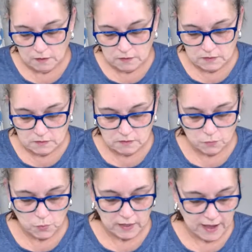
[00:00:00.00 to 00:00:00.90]
This is
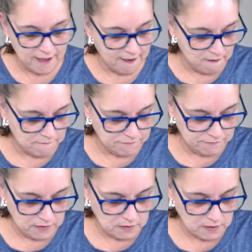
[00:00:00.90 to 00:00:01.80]
what I have
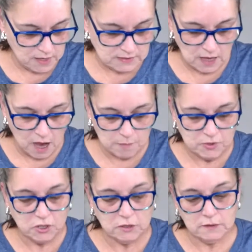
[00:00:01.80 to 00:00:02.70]
as
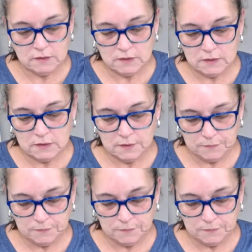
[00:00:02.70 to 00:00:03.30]
options.